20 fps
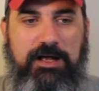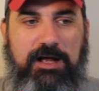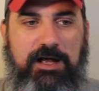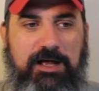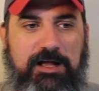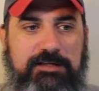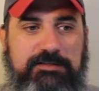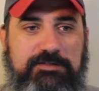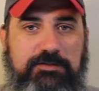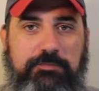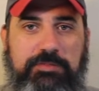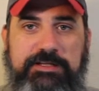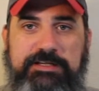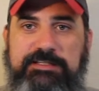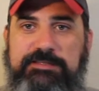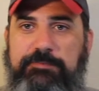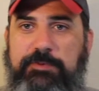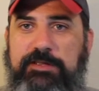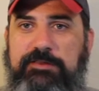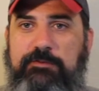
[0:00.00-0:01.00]
Uh, so
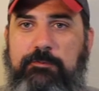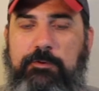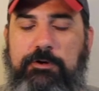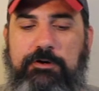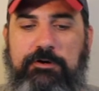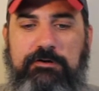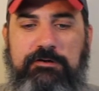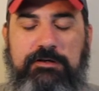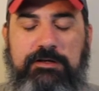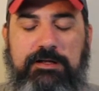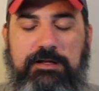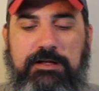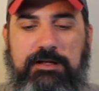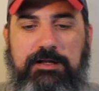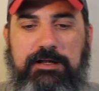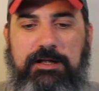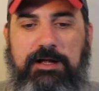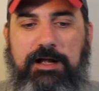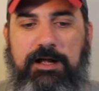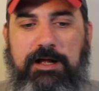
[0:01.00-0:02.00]
please spread the word
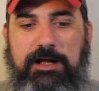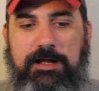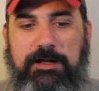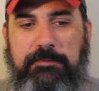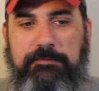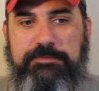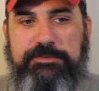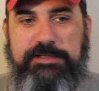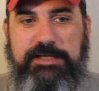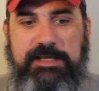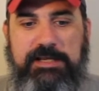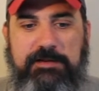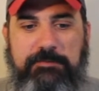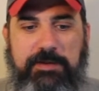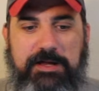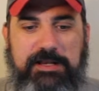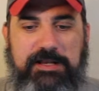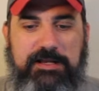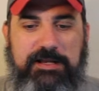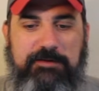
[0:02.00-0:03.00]
um, to
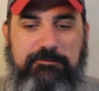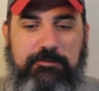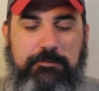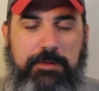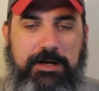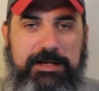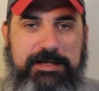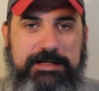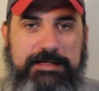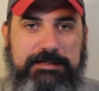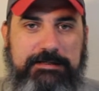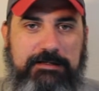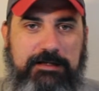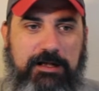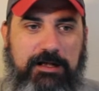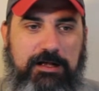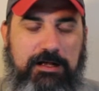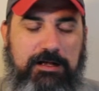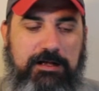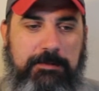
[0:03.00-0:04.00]
anybody and everybody.
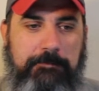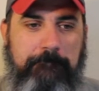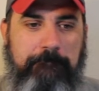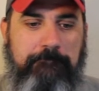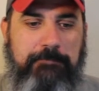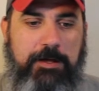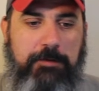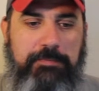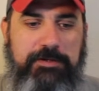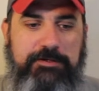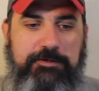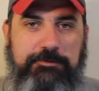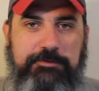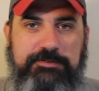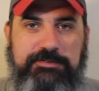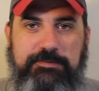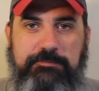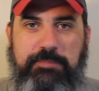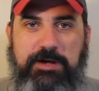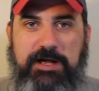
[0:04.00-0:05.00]
Um, I'll be
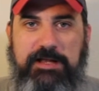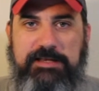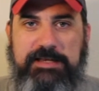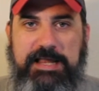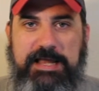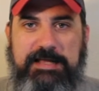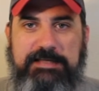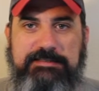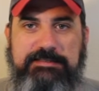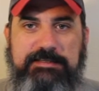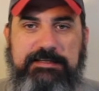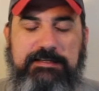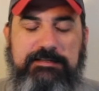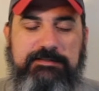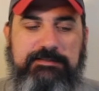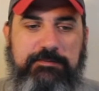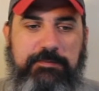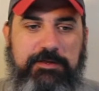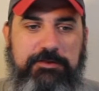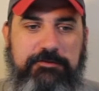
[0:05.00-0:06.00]
doing some podcasting
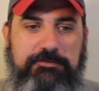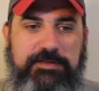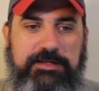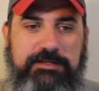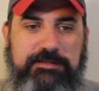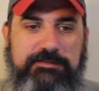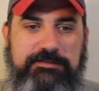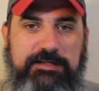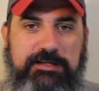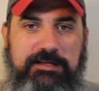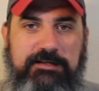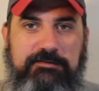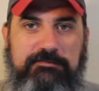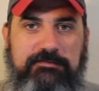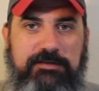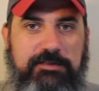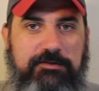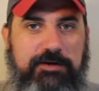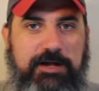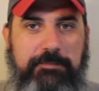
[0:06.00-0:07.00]
and some other things and
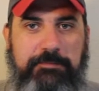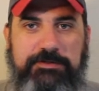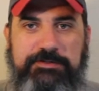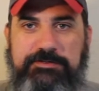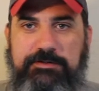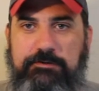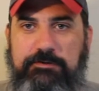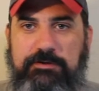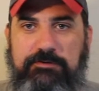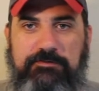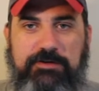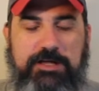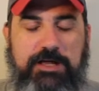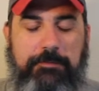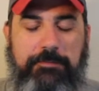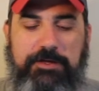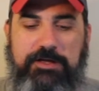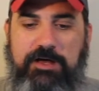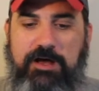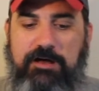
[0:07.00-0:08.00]
another episode of A
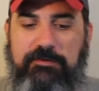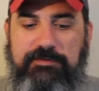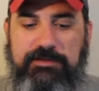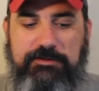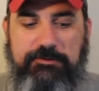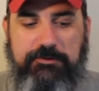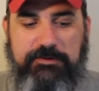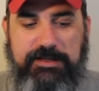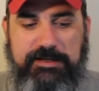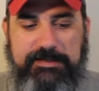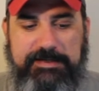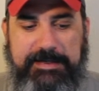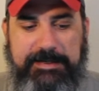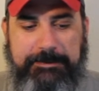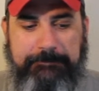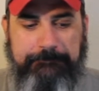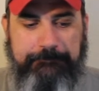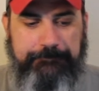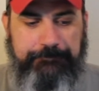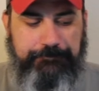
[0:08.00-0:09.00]
Cup of Coffee during that
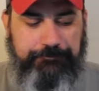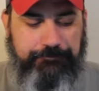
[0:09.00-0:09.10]
day.